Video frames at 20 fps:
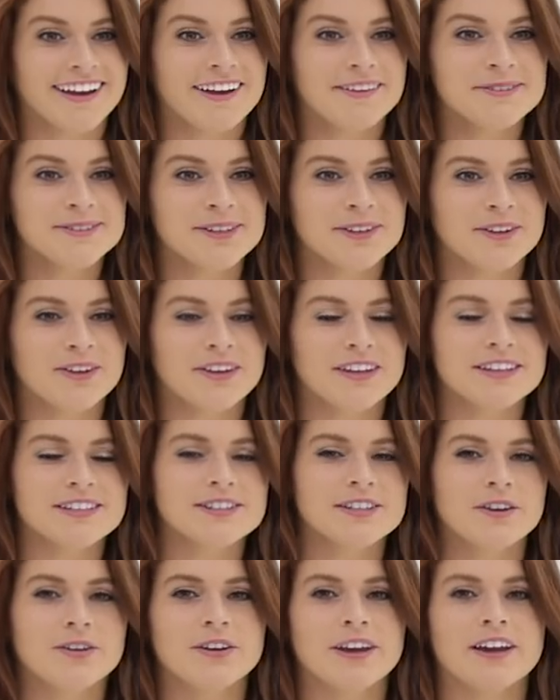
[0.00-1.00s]
absolutely.
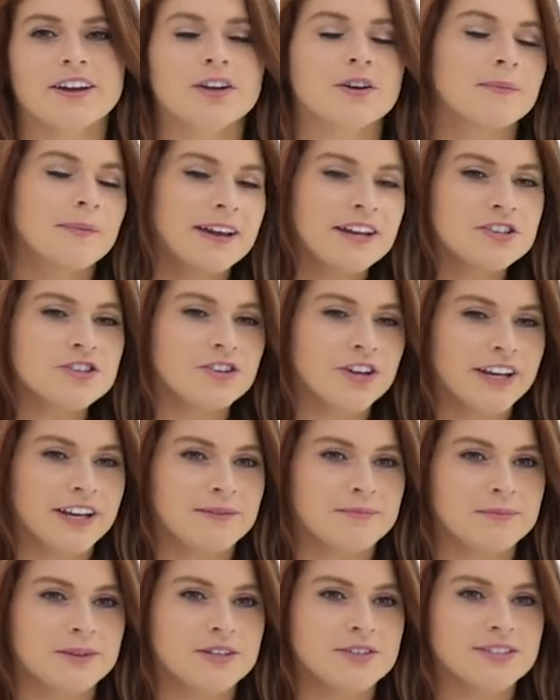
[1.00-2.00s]
So now you're majoring
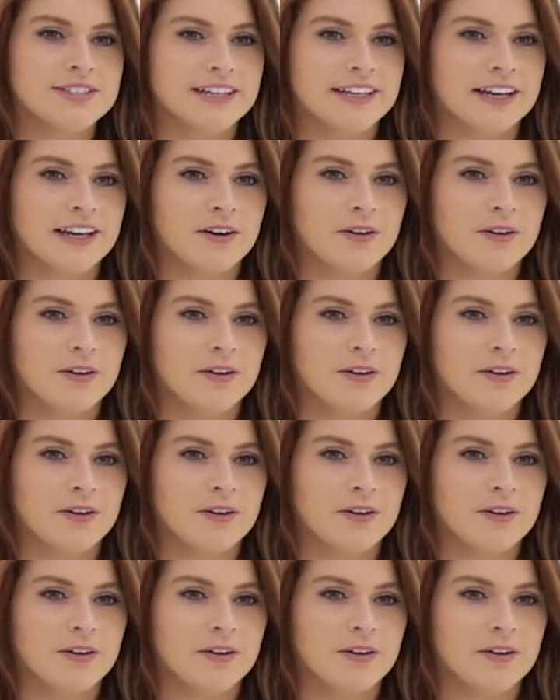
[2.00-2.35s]
in music.